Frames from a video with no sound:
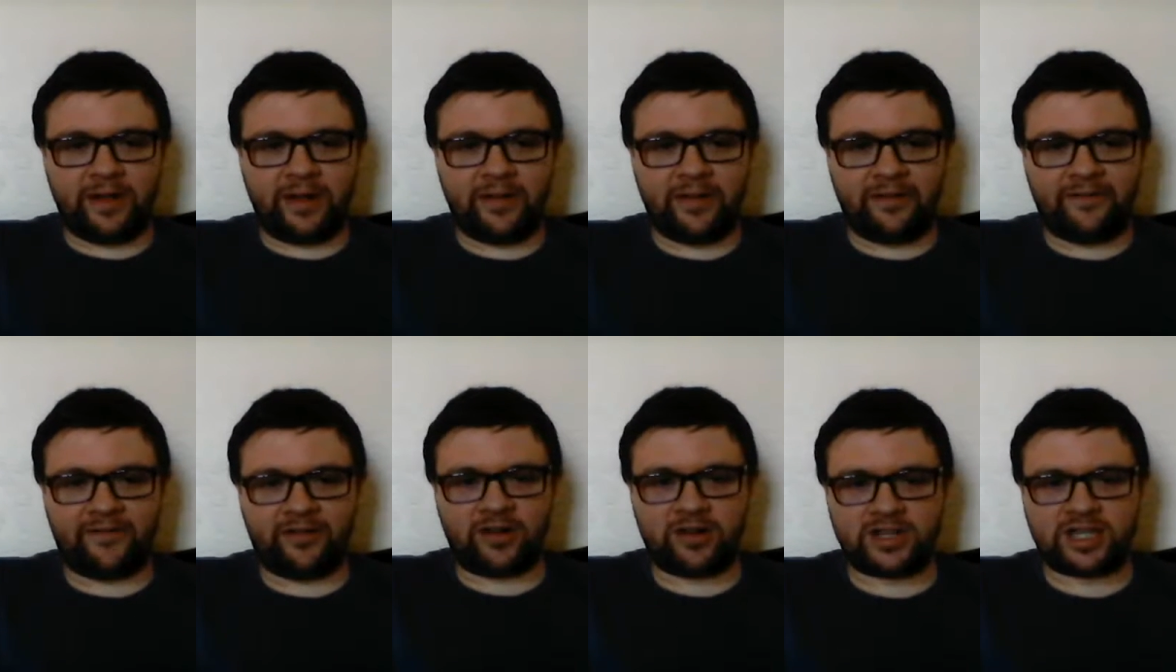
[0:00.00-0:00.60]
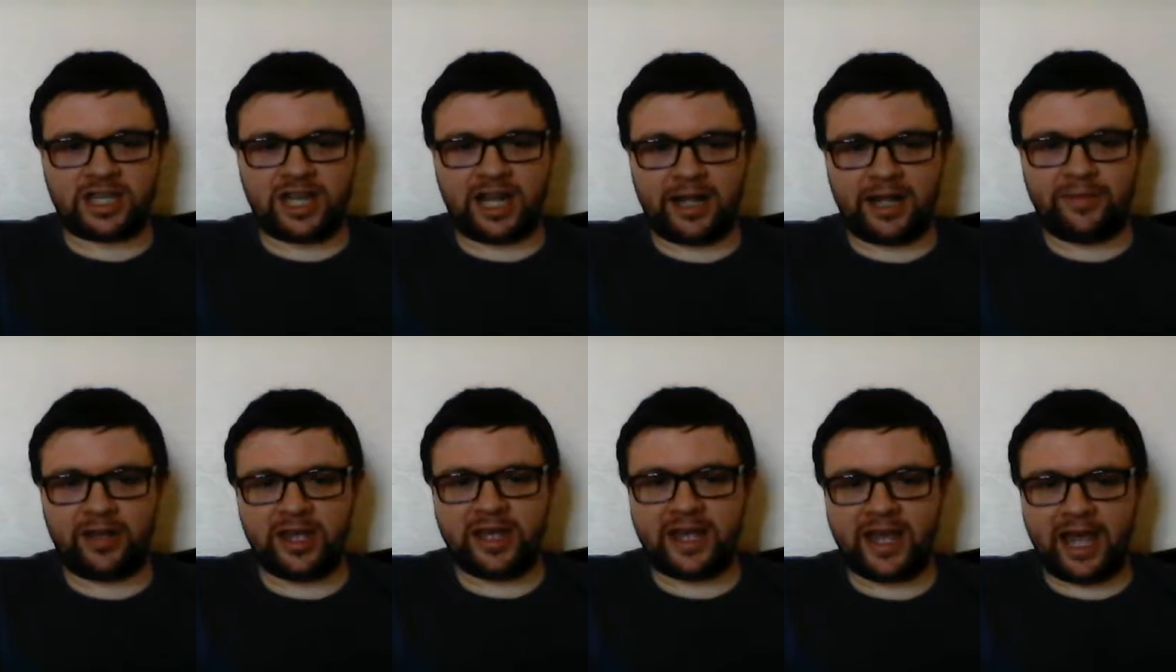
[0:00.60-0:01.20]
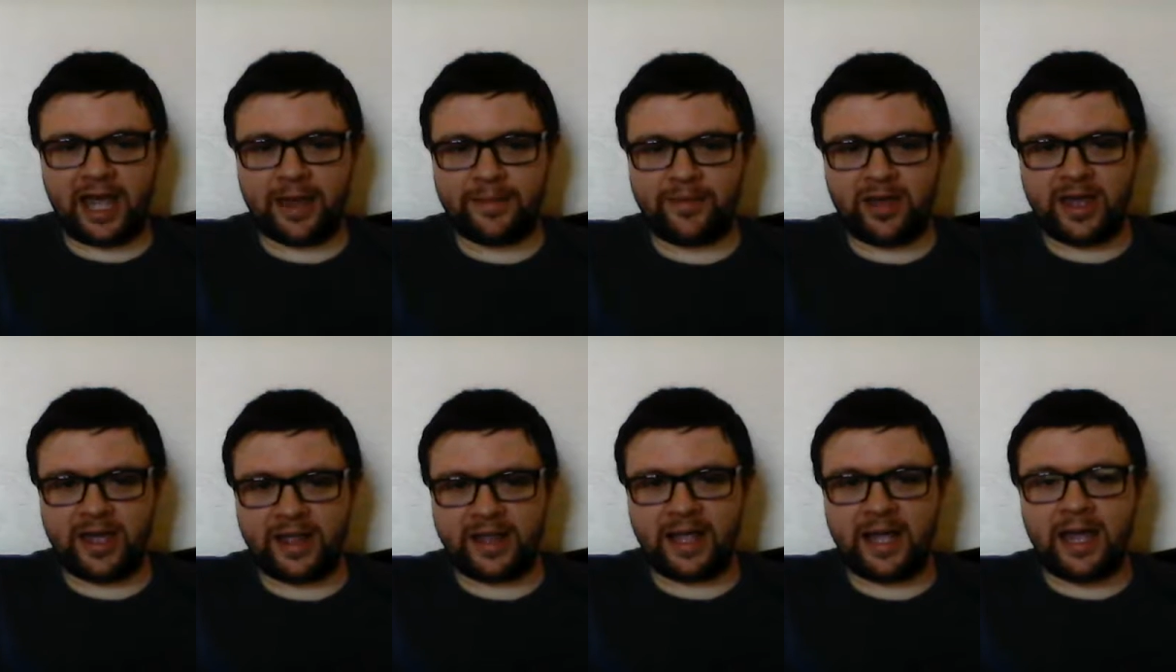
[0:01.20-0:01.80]
the first time he came
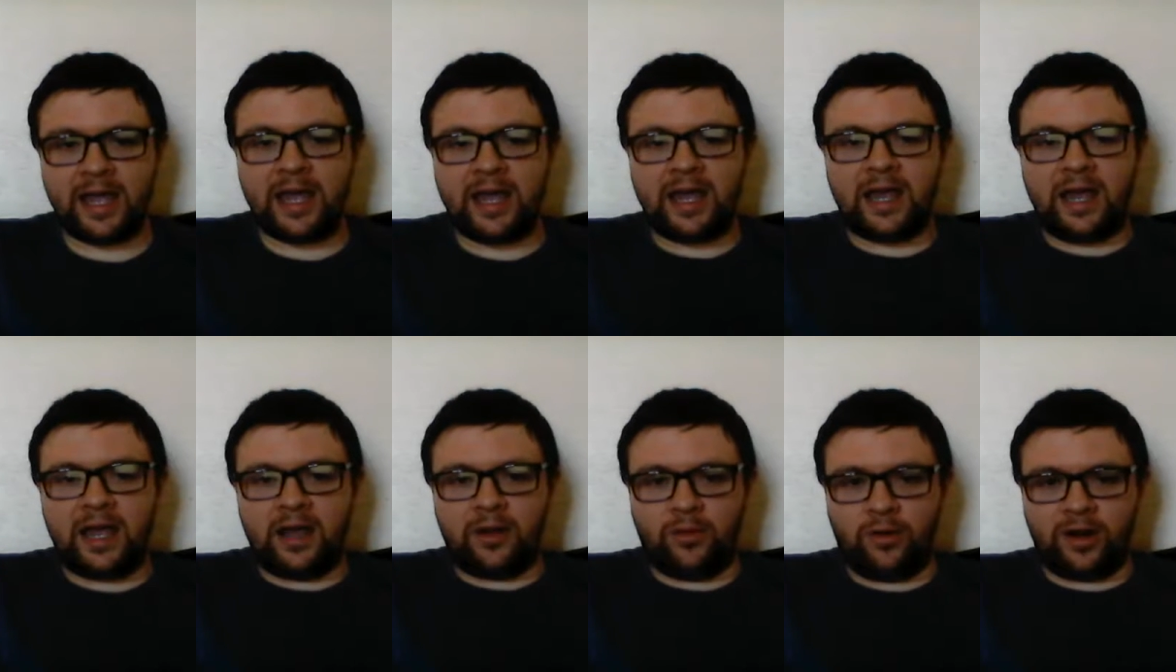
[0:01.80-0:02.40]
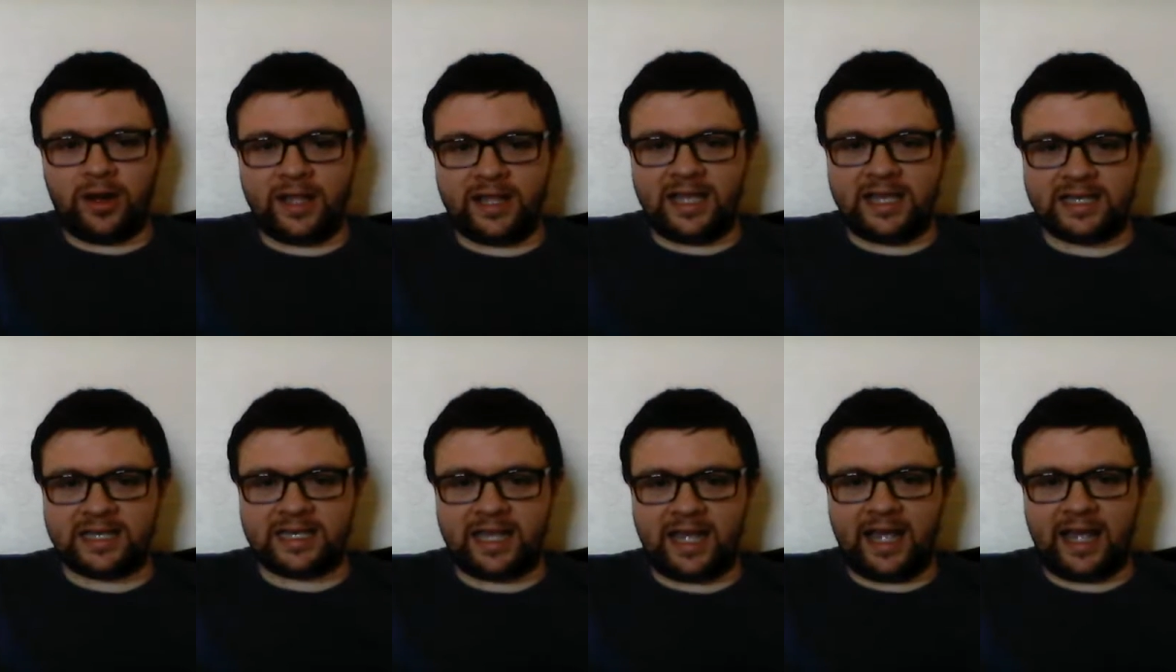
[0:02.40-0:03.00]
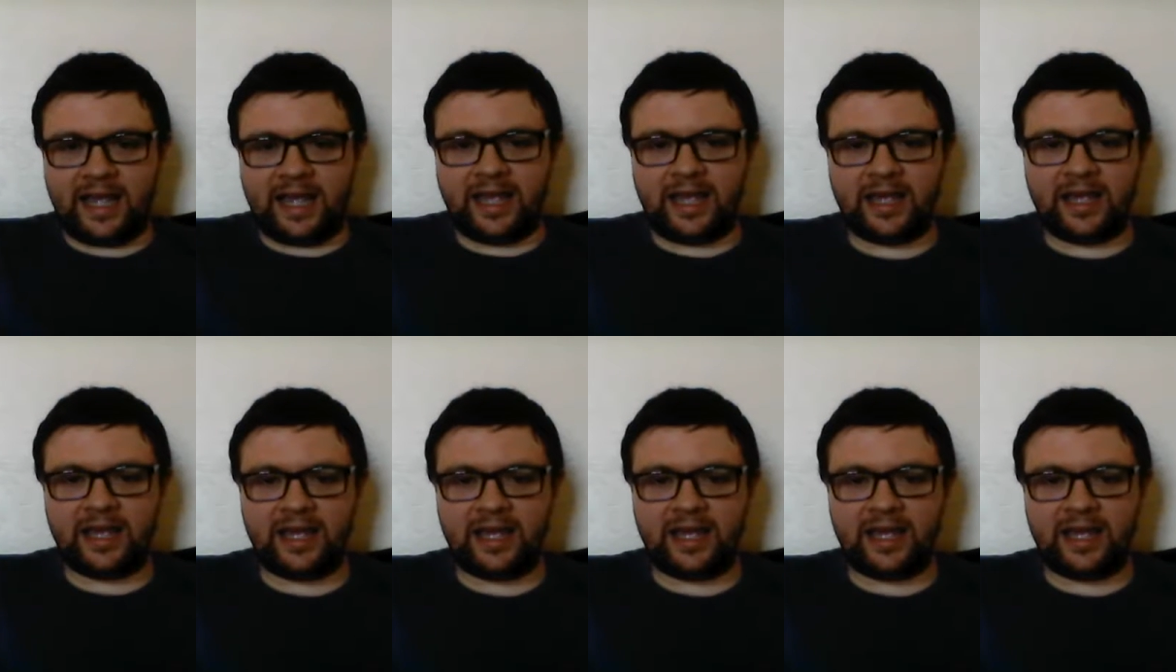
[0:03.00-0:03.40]
in, what did he say?